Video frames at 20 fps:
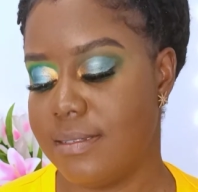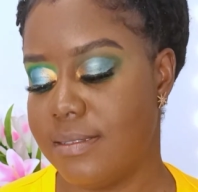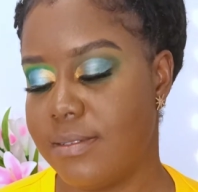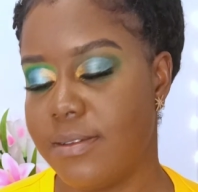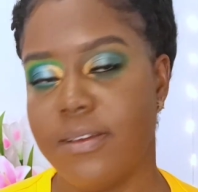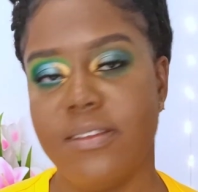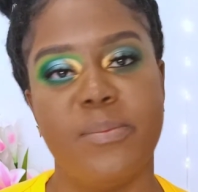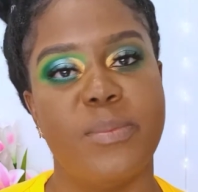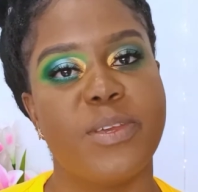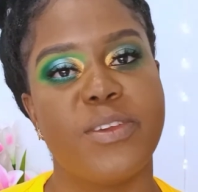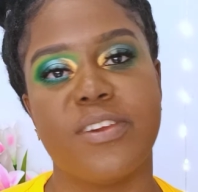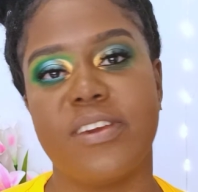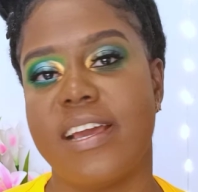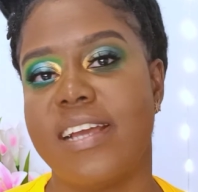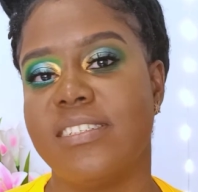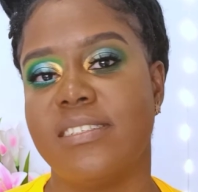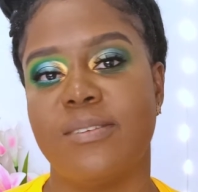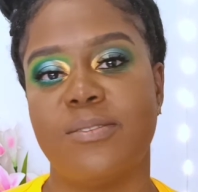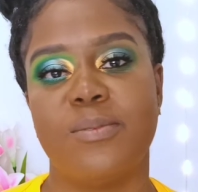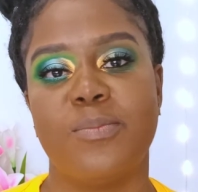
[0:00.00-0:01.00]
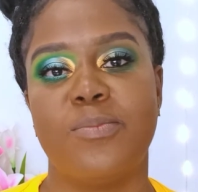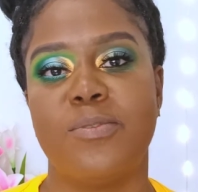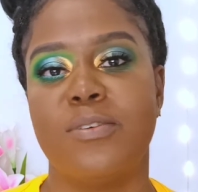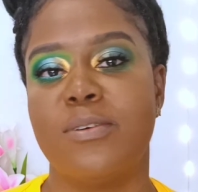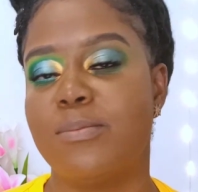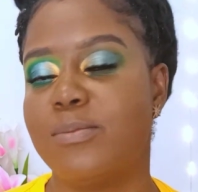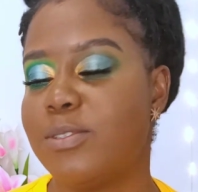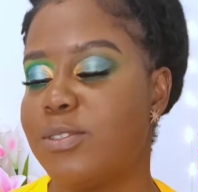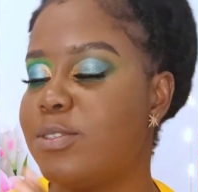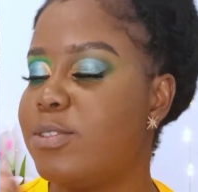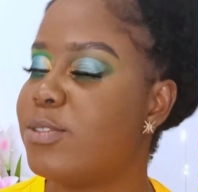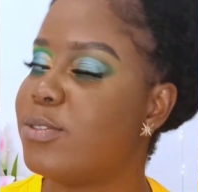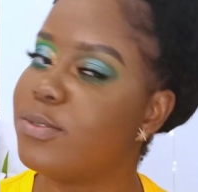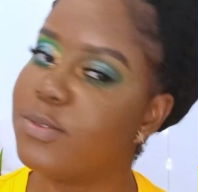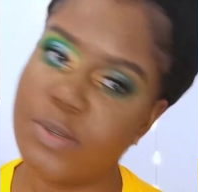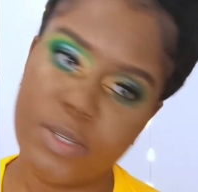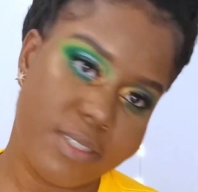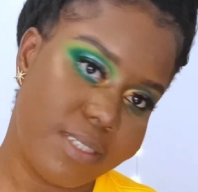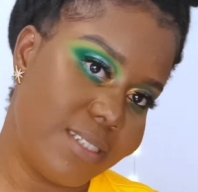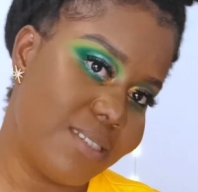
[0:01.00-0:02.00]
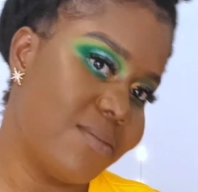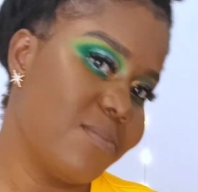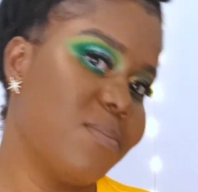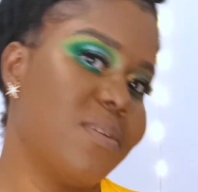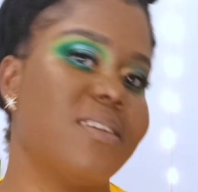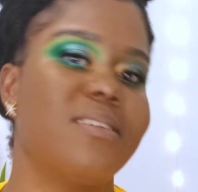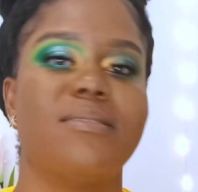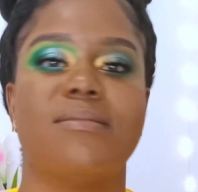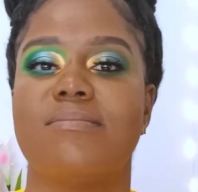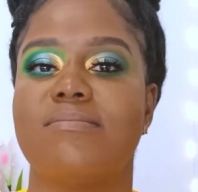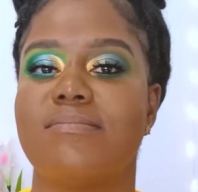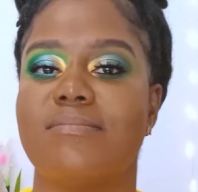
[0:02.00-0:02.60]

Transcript: It's gonna make your eyeshadow pop, trust me,